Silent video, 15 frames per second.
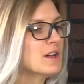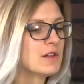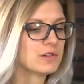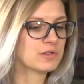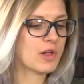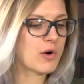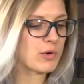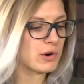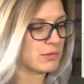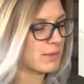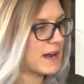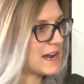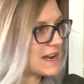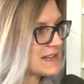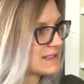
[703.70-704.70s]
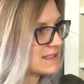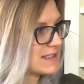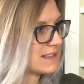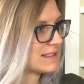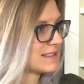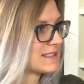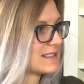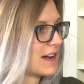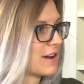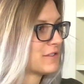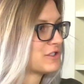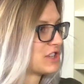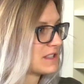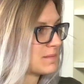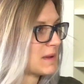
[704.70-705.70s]
lower rates and stuff
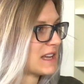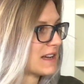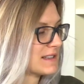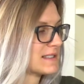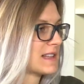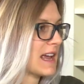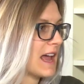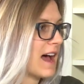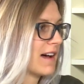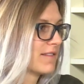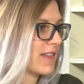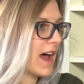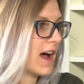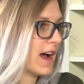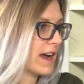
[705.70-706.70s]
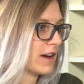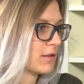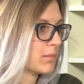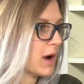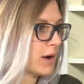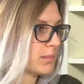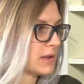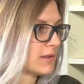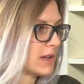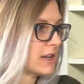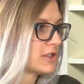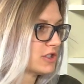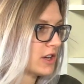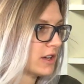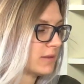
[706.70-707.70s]
just because they have that higher
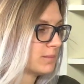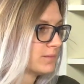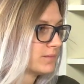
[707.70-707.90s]
population.